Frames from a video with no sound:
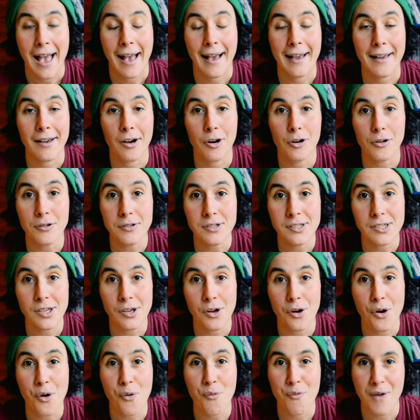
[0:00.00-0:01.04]
I
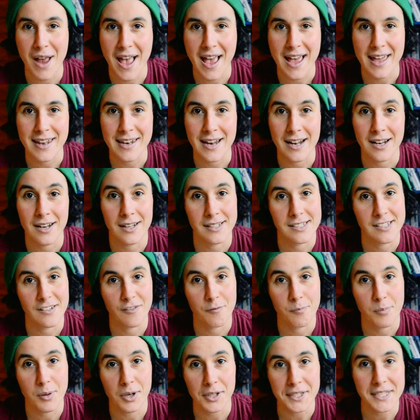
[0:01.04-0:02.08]
also read lots
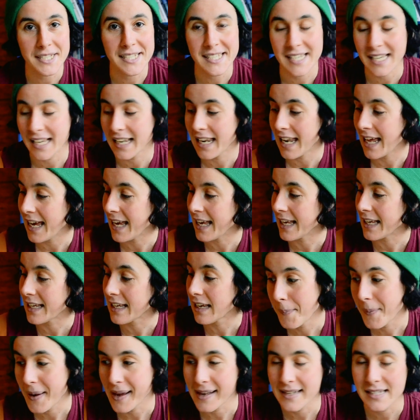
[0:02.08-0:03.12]
of books
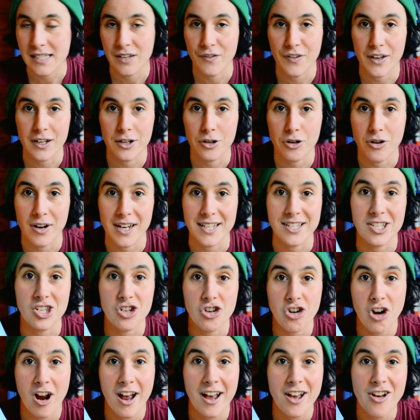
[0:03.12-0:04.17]
like Pacific Crest
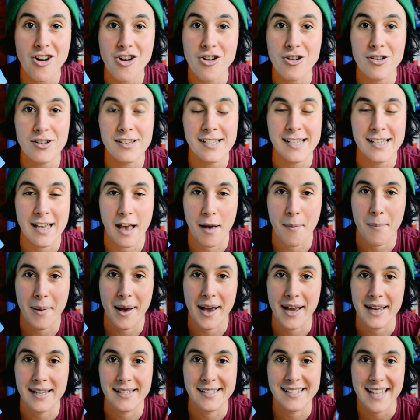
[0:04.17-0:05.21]
Trials
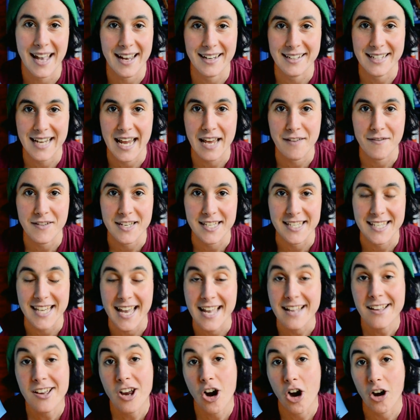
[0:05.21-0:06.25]
by Zach Davis
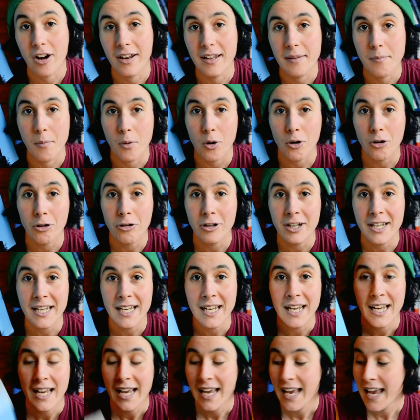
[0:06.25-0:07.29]
and Carly Morey,